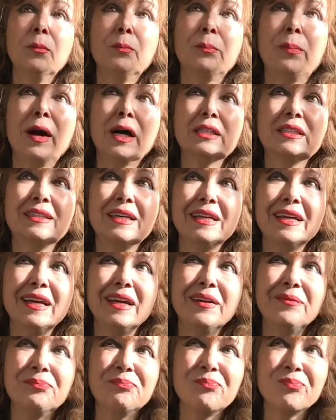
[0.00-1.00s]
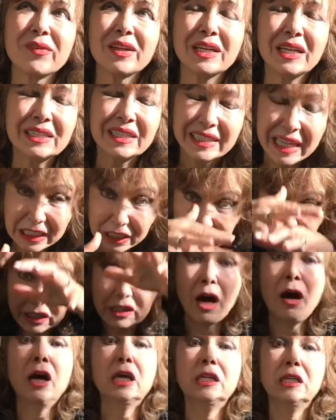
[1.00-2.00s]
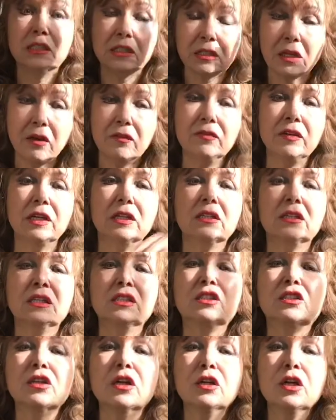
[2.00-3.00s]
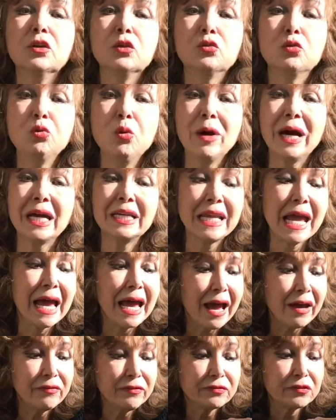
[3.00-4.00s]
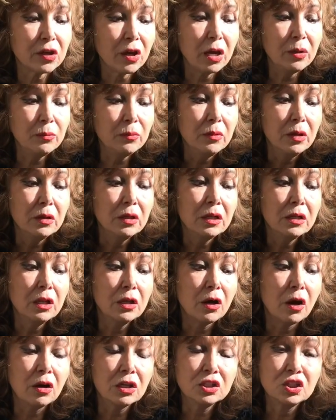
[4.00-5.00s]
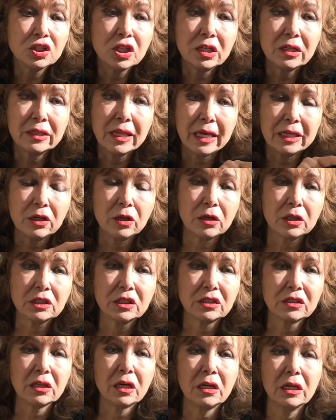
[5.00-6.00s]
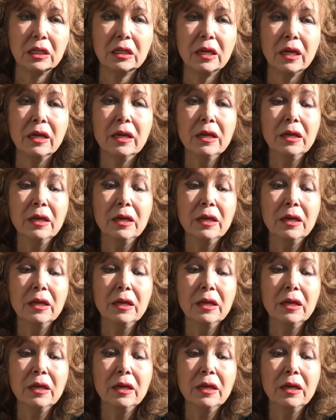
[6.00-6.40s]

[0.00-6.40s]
but the size of it is 2.5 times larger than our sun.